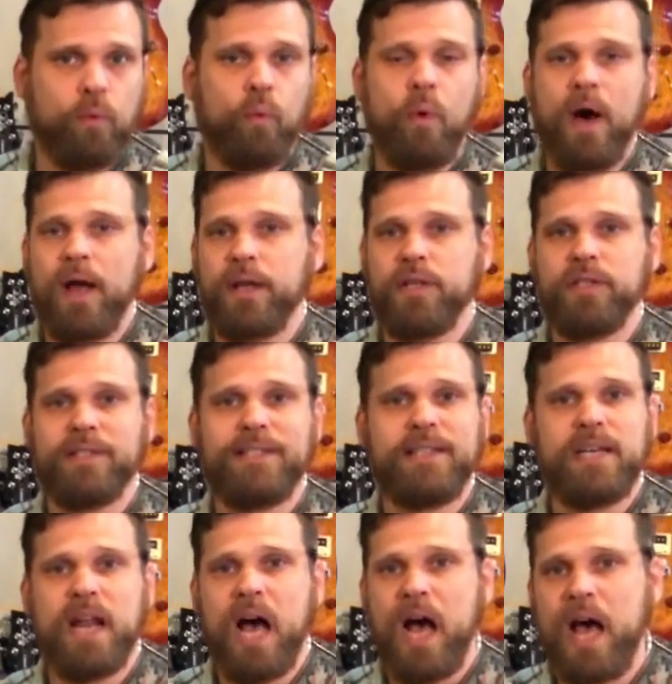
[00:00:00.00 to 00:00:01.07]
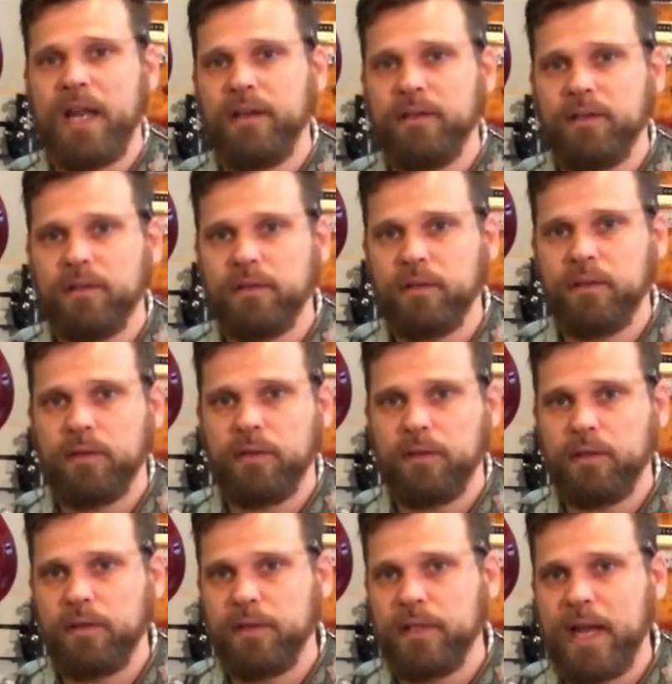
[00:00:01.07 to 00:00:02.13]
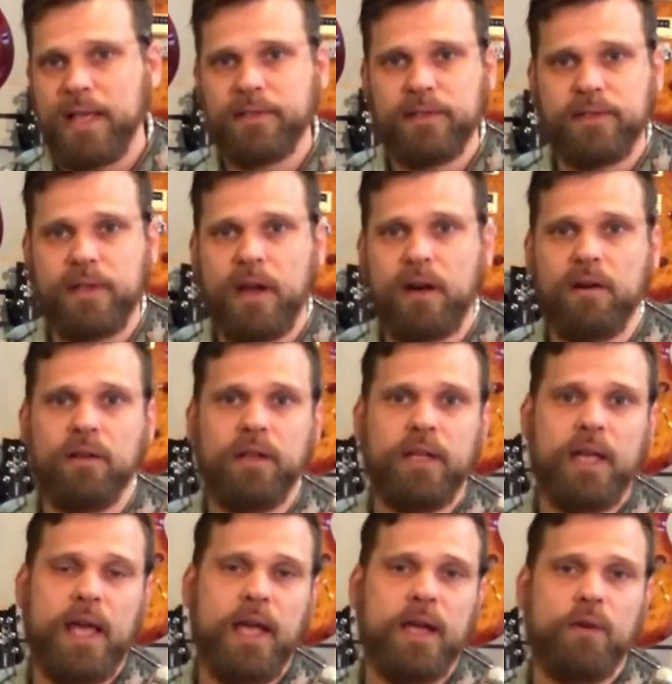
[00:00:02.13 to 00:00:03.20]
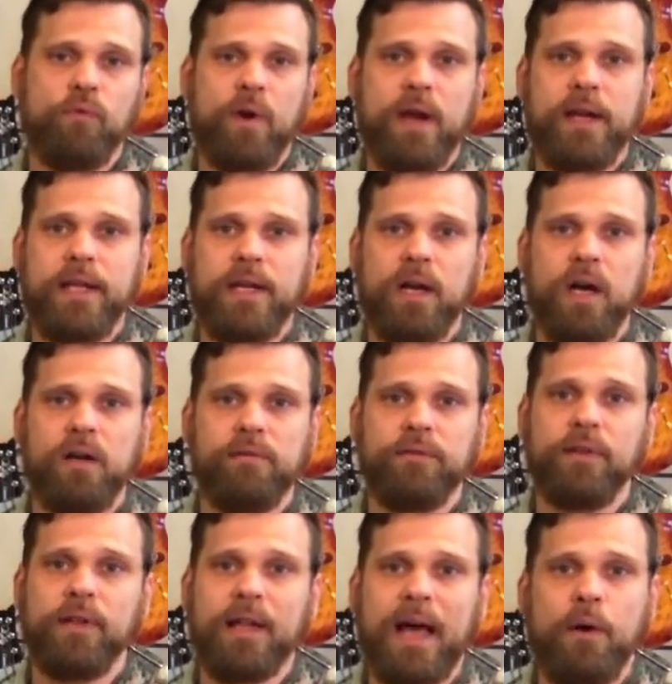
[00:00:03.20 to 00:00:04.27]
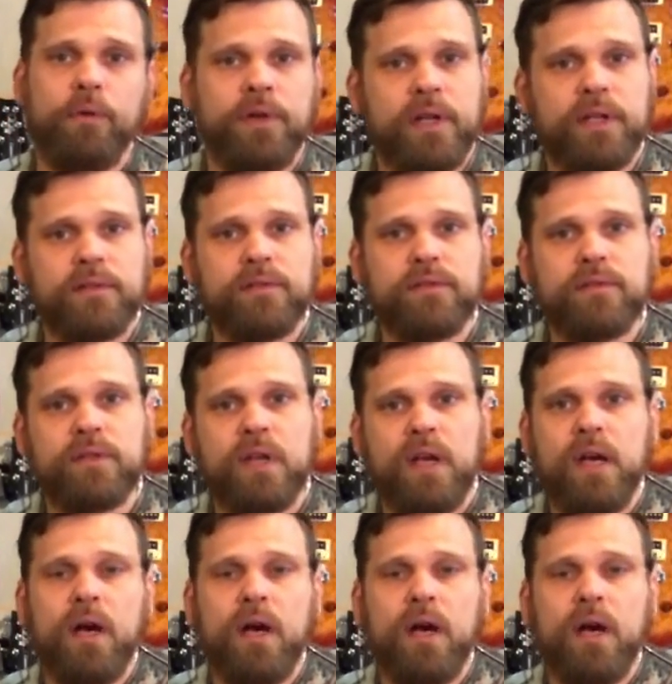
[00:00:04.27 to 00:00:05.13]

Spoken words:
Wattage is not necessarily a rating of loudness.